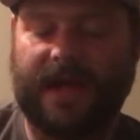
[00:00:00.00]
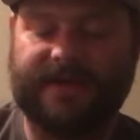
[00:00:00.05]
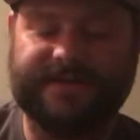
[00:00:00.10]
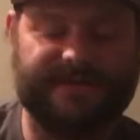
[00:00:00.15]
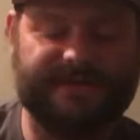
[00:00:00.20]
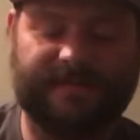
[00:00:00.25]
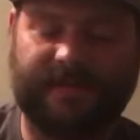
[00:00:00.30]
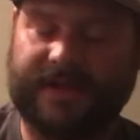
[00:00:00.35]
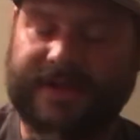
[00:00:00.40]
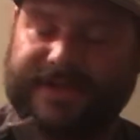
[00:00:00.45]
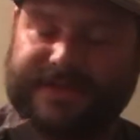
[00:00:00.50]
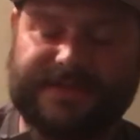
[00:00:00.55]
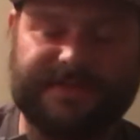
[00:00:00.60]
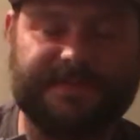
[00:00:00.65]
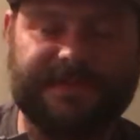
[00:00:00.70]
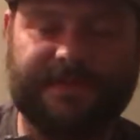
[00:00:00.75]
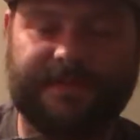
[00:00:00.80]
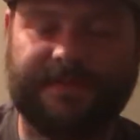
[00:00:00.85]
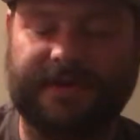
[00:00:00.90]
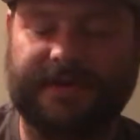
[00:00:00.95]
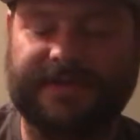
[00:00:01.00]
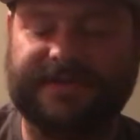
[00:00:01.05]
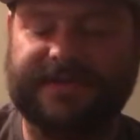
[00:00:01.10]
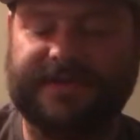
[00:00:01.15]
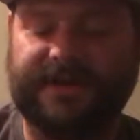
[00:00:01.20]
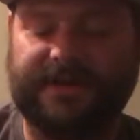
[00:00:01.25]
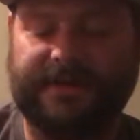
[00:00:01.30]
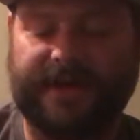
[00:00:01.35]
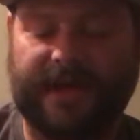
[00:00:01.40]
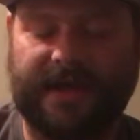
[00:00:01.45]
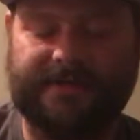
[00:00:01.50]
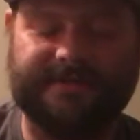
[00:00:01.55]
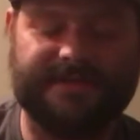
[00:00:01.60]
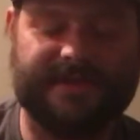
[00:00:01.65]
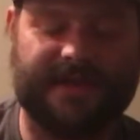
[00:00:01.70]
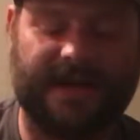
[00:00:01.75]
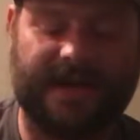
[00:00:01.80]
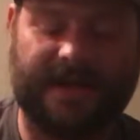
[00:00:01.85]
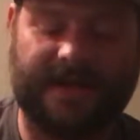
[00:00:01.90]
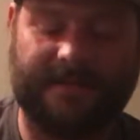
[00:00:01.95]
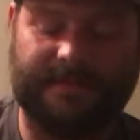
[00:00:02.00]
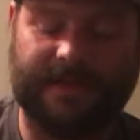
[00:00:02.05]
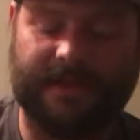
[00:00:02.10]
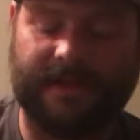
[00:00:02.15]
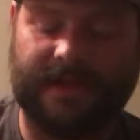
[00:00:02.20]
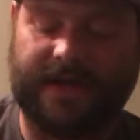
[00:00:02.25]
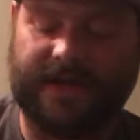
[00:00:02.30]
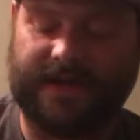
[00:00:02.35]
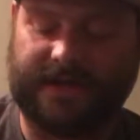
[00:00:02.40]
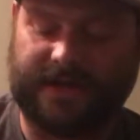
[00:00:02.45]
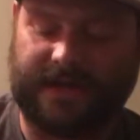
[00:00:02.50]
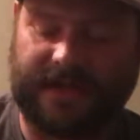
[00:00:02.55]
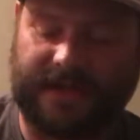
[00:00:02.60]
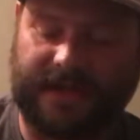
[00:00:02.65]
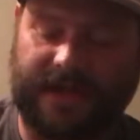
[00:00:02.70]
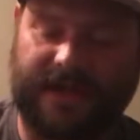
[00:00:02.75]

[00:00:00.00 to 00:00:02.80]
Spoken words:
just playing some Super Nintendo games, and I emulated it.